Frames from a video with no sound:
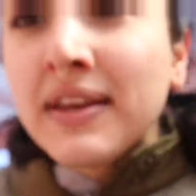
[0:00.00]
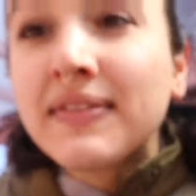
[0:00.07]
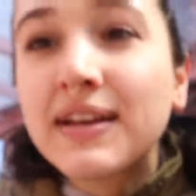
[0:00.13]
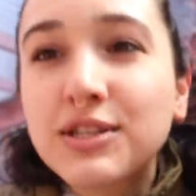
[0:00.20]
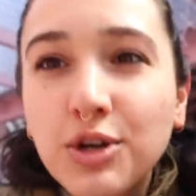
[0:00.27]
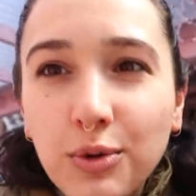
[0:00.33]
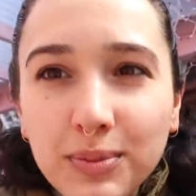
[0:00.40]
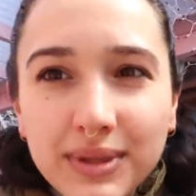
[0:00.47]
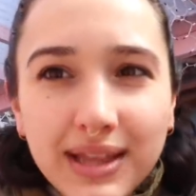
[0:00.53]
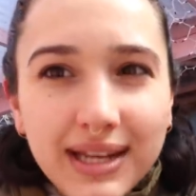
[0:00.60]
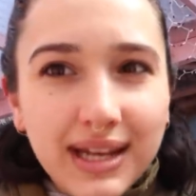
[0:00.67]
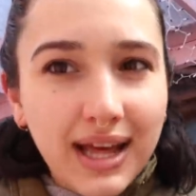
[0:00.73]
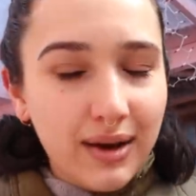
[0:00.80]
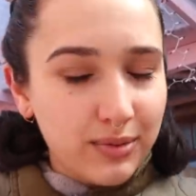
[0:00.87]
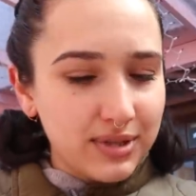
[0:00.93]
They told me that
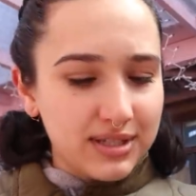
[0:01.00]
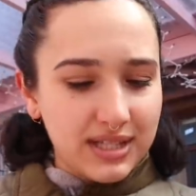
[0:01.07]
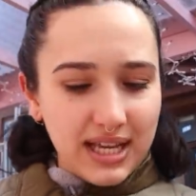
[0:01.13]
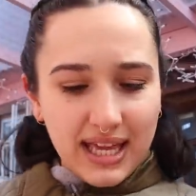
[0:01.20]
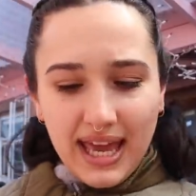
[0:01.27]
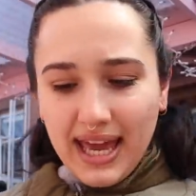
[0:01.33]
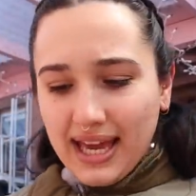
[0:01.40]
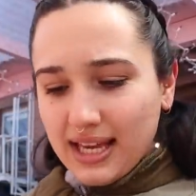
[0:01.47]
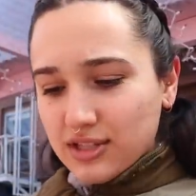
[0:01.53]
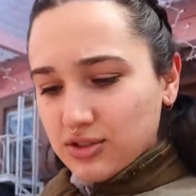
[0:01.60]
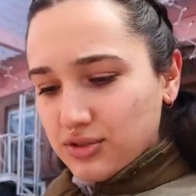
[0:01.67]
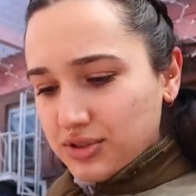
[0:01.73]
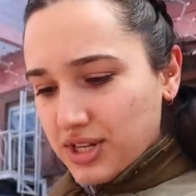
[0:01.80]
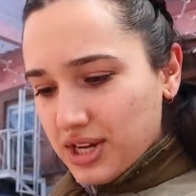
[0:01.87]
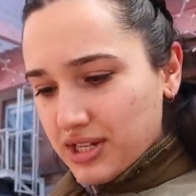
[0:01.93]
that was like
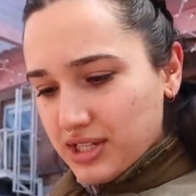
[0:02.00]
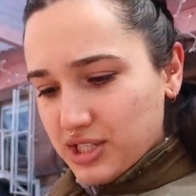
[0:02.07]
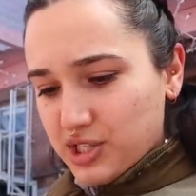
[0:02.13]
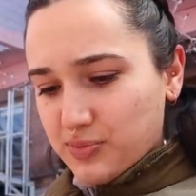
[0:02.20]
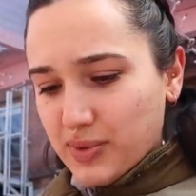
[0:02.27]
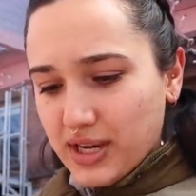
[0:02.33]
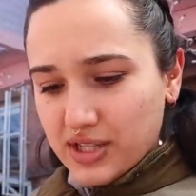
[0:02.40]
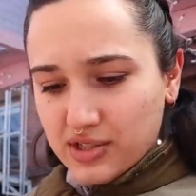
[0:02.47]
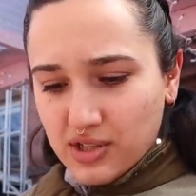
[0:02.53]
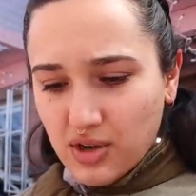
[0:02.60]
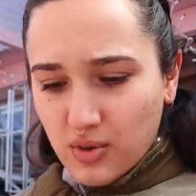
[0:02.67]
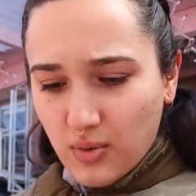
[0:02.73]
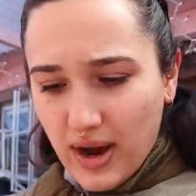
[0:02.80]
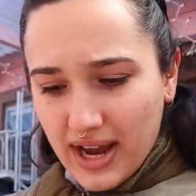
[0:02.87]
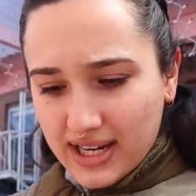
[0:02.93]
hazelnut
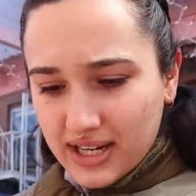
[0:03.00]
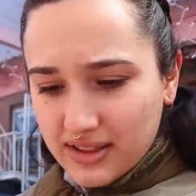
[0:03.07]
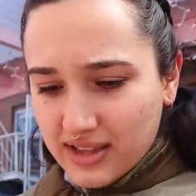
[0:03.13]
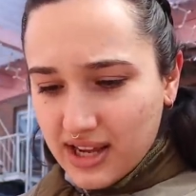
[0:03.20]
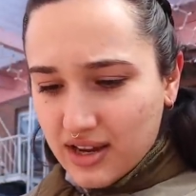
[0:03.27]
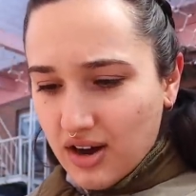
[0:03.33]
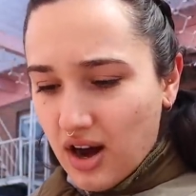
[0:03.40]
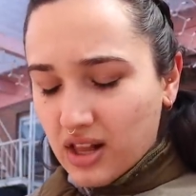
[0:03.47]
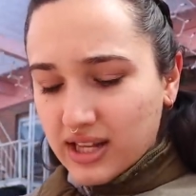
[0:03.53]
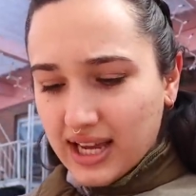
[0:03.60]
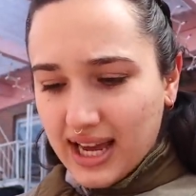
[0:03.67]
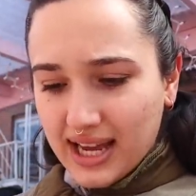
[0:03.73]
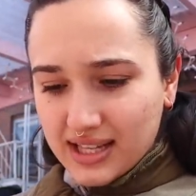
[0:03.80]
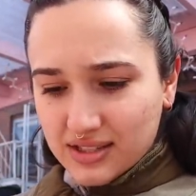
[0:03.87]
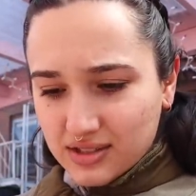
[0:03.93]
espresso. Why didn't they call it
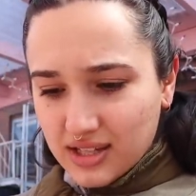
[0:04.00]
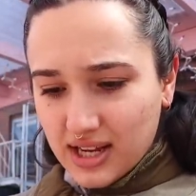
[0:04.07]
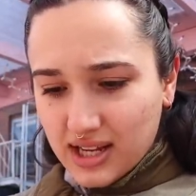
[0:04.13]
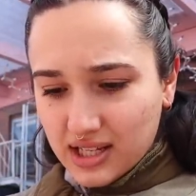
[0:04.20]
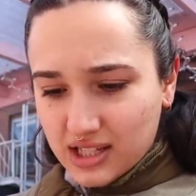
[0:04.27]
hazelnut